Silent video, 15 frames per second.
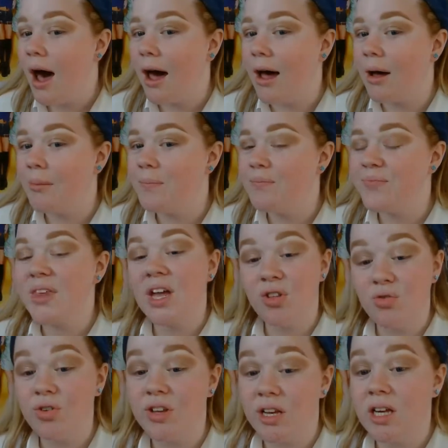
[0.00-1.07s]

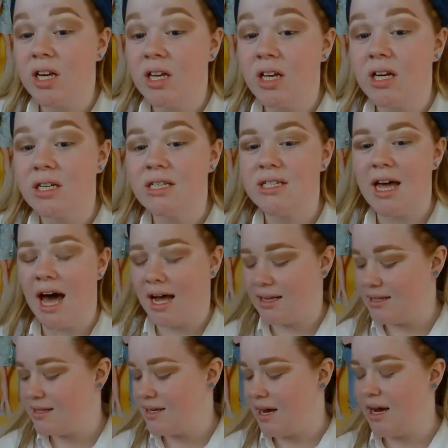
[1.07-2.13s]
It's ridiculous.
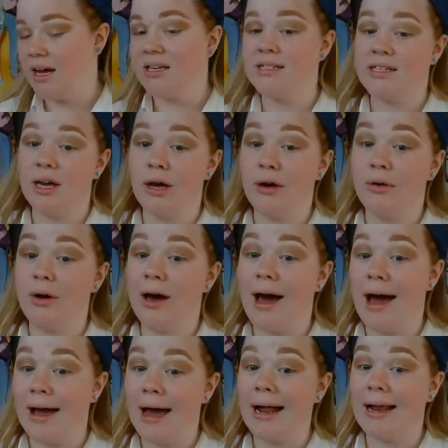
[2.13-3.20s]
And so
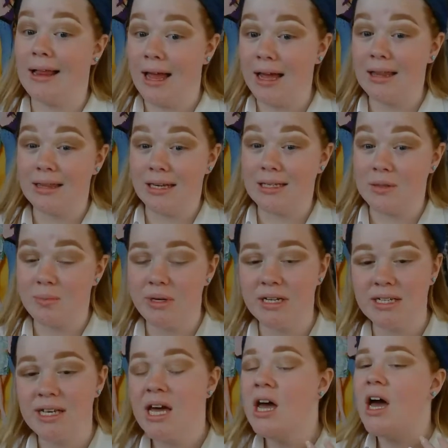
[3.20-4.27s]
I kind of like this
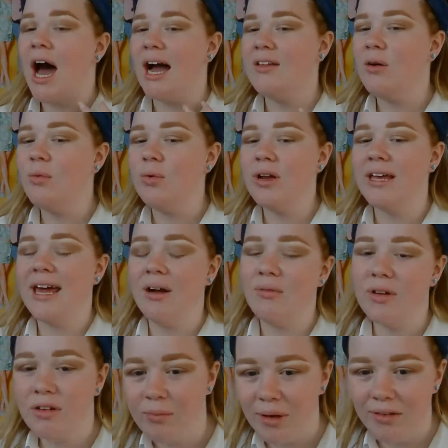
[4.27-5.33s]
because I don't want to get
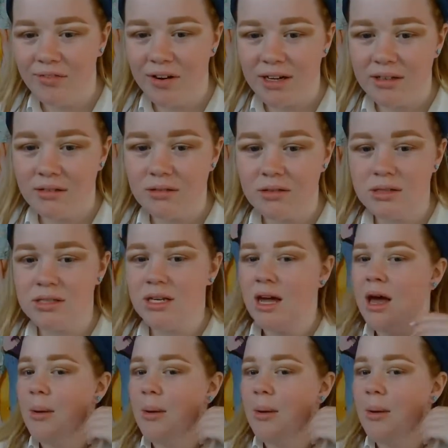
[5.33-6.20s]
rid of my freckles,